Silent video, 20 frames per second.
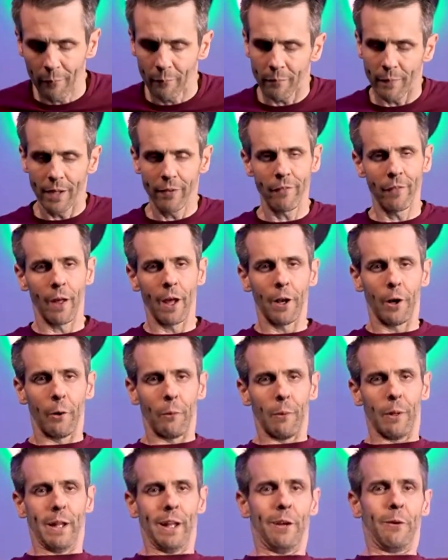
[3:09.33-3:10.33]
even though I don't
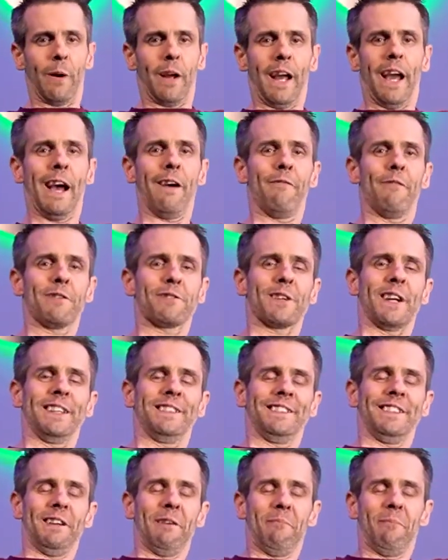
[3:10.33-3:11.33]
really quite have the tricep,